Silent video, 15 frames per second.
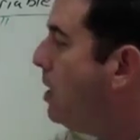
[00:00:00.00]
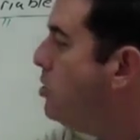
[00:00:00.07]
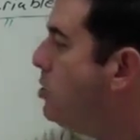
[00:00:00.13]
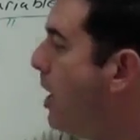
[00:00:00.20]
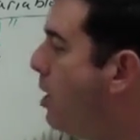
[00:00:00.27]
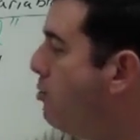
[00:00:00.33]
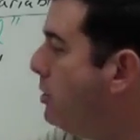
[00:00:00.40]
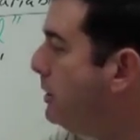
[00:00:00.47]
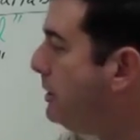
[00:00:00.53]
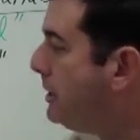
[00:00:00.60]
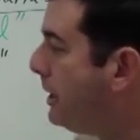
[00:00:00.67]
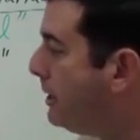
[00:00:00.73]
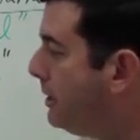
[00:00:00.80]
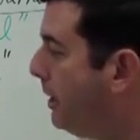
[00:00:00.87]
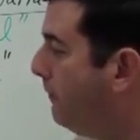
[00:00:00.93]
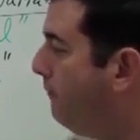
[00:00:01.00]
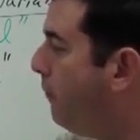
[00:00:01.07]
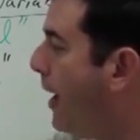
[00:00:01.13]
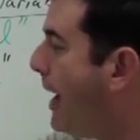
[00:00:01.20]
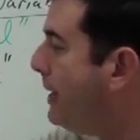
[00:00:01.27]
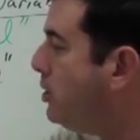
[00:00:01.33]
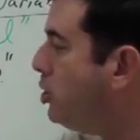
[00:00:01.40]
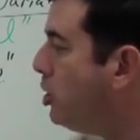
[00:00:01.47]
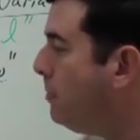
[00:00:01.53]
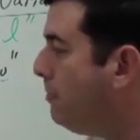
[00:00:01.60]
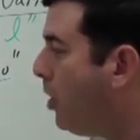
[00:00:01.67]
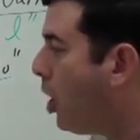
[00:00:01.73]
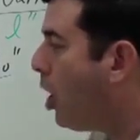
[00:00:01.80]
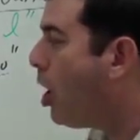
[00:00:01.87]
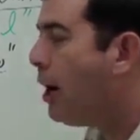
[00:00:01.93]
Notice that the
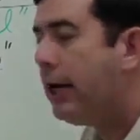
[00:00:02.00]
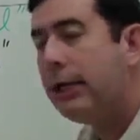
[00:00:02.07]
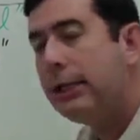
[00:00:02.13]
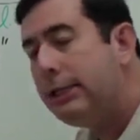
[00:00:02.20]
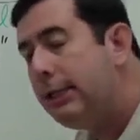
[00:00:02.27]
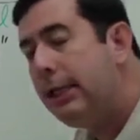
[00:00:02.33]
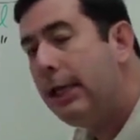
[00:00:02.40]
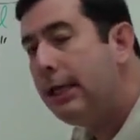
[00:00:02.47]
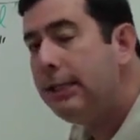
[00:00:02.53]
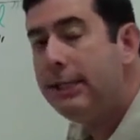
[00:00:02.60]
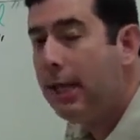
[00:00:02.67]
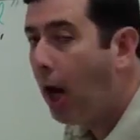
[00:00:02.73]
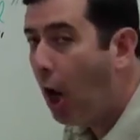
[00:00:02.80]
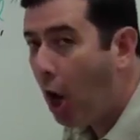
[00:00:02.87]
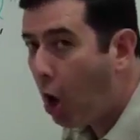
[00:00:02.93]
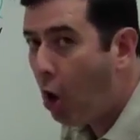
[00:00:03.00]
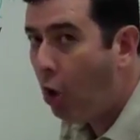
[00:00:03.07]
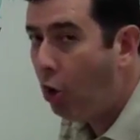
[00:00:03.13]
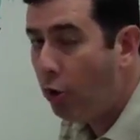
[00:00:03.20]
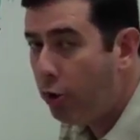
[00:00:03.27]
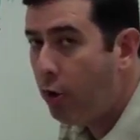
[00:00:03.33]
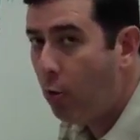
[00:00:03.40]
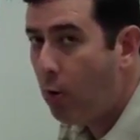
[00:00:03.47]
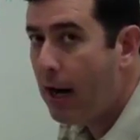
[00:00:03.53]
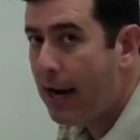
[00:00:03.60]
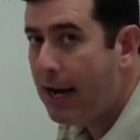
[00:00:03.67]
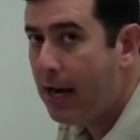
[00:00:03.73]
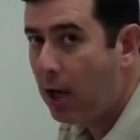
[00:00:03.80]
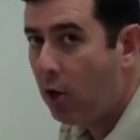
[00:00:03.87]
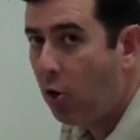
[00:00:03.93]
fraction bar extends all the
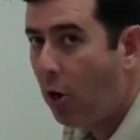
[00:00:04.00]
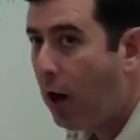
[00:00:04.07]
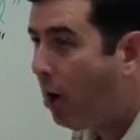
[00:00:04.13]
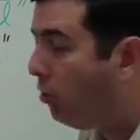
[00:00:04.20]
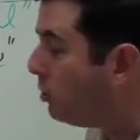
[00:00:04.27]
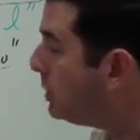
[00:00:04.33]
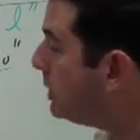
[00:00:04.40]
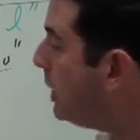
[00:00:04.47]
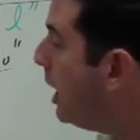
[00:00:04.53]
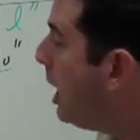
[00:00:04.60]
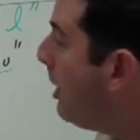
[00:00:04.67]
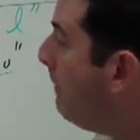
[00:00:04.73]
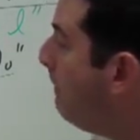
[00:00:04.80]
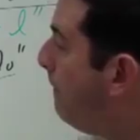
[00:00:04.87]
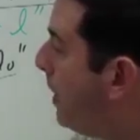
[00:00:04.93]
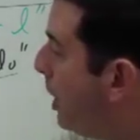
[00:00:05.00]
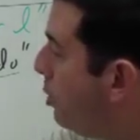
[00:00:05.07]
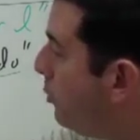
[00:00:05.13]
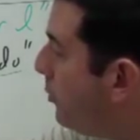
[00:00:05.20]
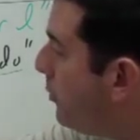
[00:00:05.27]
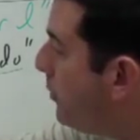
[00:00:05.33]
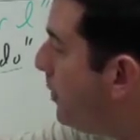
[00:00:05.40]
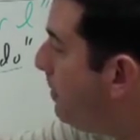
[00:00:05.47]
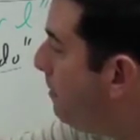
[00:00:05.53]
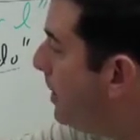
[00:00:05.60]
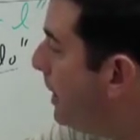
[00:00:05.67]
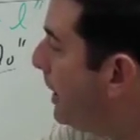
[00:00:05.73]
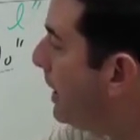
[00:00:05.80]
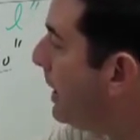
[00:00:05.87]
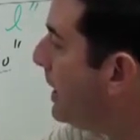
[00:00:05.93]
way across. Both the
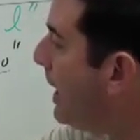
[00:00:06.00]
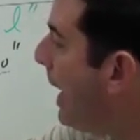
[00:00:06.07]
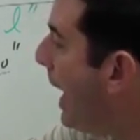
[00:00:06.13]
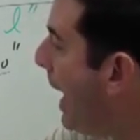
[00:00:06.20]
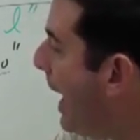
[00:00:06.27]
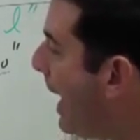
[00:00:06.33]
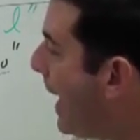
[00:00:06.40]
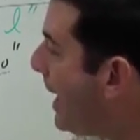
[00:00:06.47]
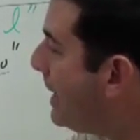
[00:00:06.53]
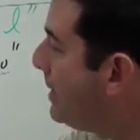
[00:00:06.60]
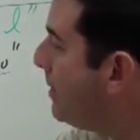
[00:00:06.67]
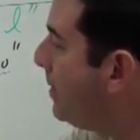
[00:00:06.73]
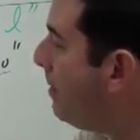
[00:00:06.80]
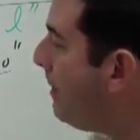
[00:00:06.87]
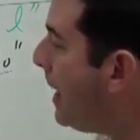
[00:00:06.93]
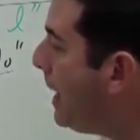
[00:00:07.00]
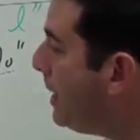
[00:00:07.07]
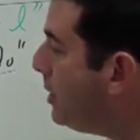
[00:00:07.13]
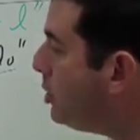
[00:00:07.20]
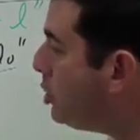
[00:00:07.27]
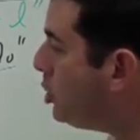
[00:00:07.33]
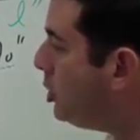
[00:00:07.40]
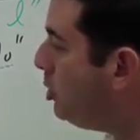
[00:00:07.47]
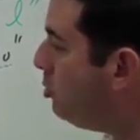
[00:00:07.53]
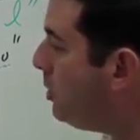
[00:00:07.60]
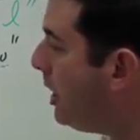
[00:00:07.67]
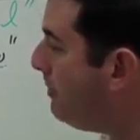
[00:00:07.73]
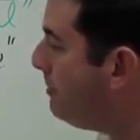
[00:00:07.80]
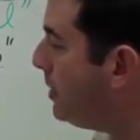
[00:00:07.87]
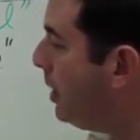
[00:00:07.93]
P and the minus
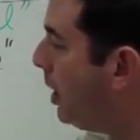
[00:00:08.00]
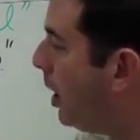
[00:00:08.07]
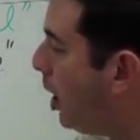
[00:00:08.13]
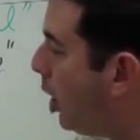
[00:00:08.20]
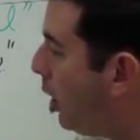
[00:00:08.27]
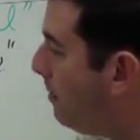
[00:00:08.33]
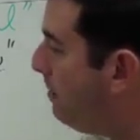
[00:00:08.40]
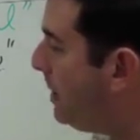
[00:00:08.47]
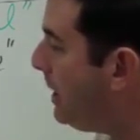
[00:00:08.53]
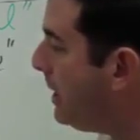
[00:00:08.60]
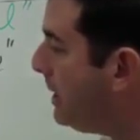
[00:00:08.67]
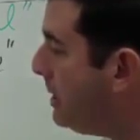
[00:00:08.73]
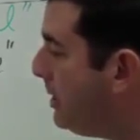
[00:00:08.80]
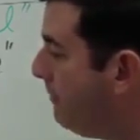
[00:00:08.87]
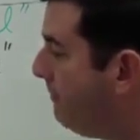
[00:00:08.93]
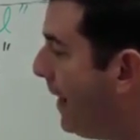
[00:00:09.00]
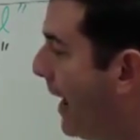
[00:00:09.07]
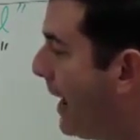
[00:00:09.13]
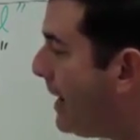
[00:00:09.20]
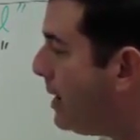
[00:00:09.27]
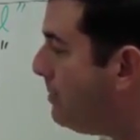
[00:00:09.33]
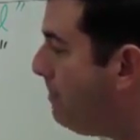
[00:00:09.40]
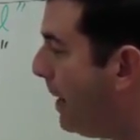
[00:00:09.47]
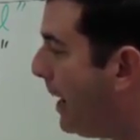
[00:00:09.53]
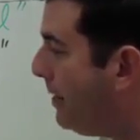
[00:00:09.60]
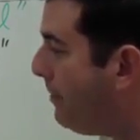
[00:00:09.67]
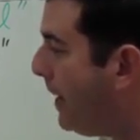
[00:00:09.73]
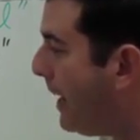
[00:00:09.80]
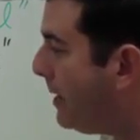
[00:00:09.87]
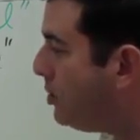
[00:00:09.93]
2W are being divided
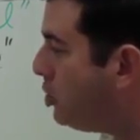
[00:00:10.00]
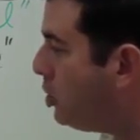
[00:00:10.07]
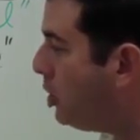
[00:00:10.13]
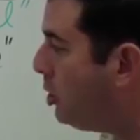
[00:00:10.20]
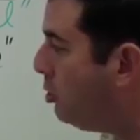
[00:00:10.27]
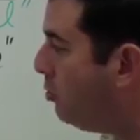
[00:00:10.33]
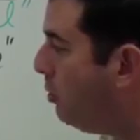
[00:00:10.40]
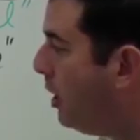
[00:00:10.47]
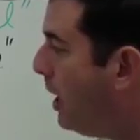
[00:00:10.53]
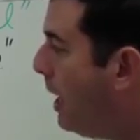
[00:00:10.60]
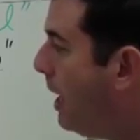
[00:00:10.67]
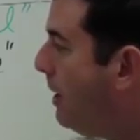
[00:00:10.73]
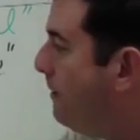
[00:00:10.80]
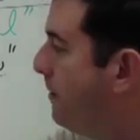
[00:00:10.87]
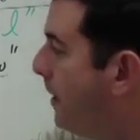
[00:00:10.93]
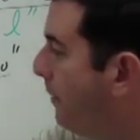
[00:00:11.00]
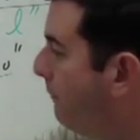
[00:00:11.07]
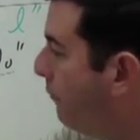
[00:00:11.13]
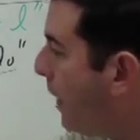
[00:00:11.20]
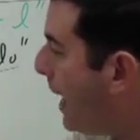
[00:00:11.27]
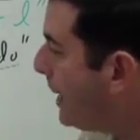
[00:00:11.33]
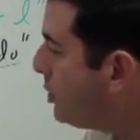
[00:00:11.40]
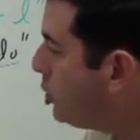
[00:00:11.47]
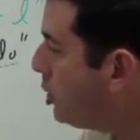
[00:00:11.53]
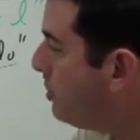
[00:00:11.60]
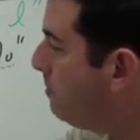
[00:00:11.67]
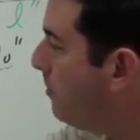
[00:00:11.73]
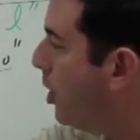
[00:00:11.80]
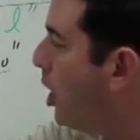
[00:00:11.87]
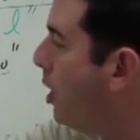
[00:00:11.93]
by that 2. The
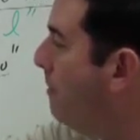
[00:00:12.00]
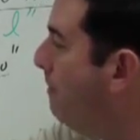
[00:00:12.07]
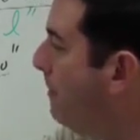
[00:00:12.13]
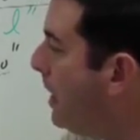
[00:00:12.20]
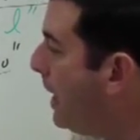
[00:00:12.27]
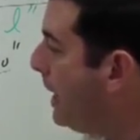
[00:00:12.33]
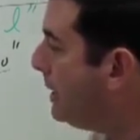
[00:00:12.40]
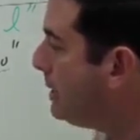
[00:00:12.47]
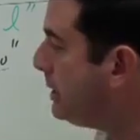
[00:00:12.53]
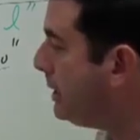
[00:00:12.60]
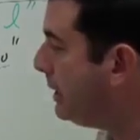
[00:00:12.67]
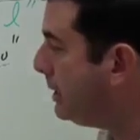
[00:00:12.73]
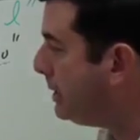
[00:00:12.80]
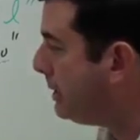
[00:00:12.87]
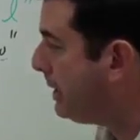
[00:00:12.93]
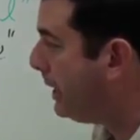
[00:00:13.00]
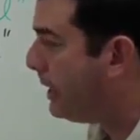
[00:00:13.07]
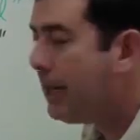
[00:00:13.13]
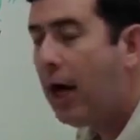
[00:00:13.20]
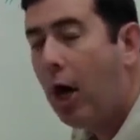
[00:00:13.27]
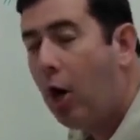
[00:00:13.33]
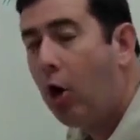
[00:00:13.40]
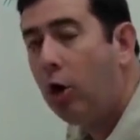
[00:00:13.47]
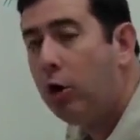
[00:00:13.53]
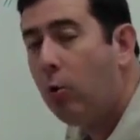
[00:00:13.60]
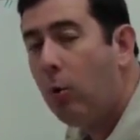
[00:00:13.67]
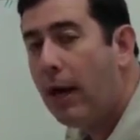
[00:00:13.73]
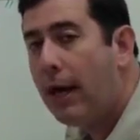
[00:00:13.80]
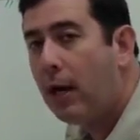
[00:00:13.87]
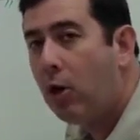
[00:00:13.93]
fraction bar must extend all the
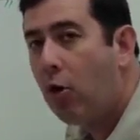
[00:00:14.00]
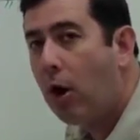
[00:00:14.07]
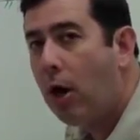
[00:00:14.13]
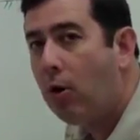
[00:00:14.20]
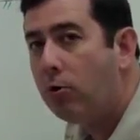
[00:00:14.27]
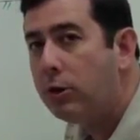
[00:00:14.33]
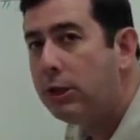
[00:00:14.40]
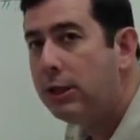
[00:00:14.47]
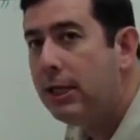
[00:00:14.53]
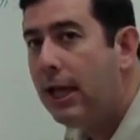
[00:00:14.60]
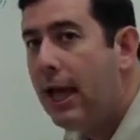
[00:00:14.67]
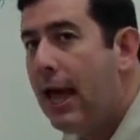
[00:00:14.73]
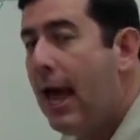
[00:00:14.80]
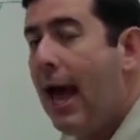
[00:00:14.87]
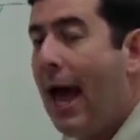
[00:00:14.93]
way across.